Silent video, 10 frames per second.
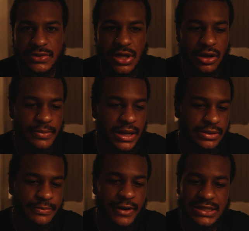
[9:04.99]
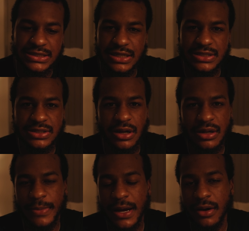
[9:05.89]
Talk about the process. Talk
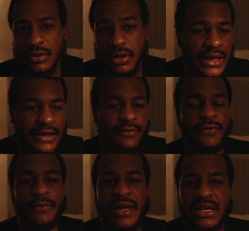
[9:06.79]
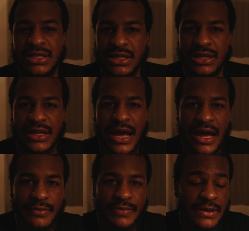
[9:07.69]
about the information
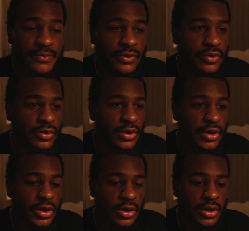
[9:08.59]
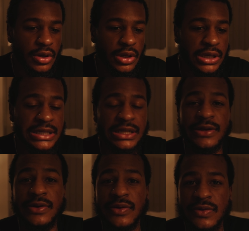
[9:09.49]
that people could
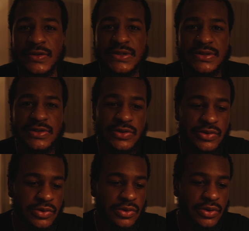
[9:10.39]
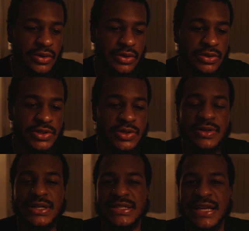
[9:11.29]
use to do
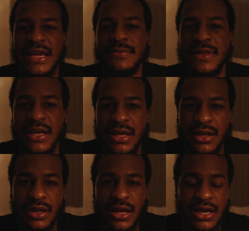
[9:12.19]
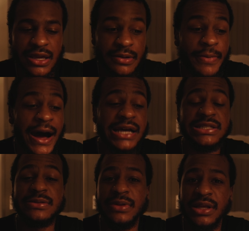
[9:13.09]
the same thing and
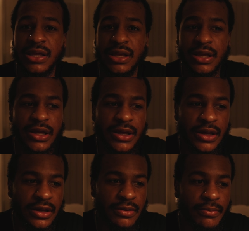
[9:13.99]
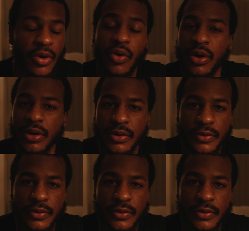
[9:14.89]
possibly more.